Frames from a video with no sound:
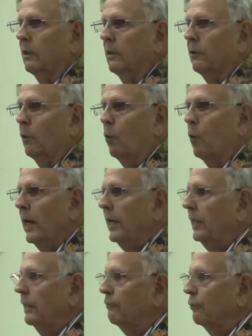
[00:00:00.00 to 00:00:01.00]
They're
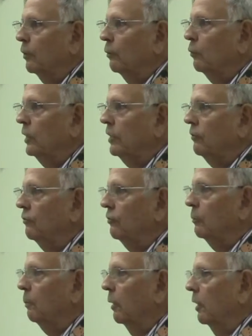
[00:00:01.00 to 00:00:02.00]
waiting for a
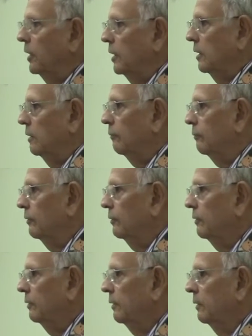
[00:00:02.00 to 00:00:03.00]
reason to believe.
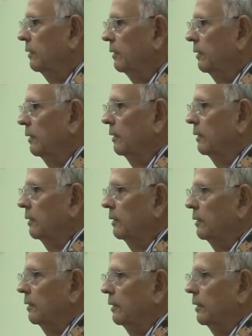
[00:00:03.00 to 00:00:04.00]

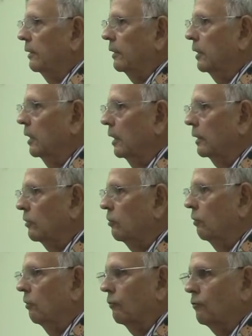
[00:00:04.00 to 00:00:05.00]
And God
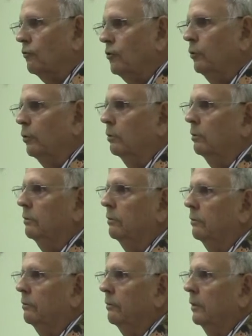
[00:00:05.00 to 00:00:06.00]
calls you,
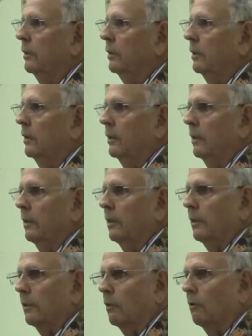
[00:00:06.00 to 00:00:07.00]

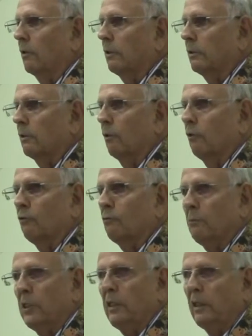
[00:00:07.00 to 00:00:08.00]
and God calls
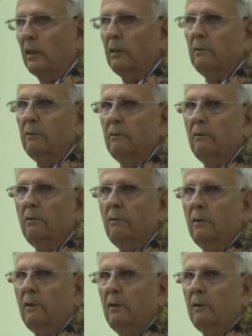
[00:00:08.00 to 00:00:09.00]
me
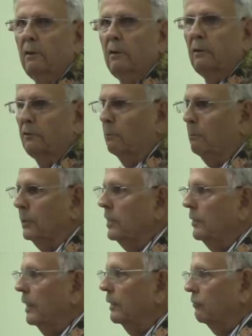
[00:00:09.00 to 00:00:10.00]
to
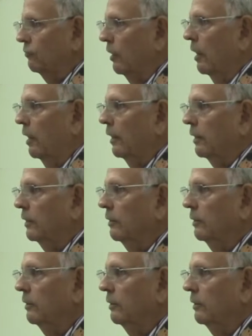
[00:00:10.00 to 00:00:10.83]
be that sign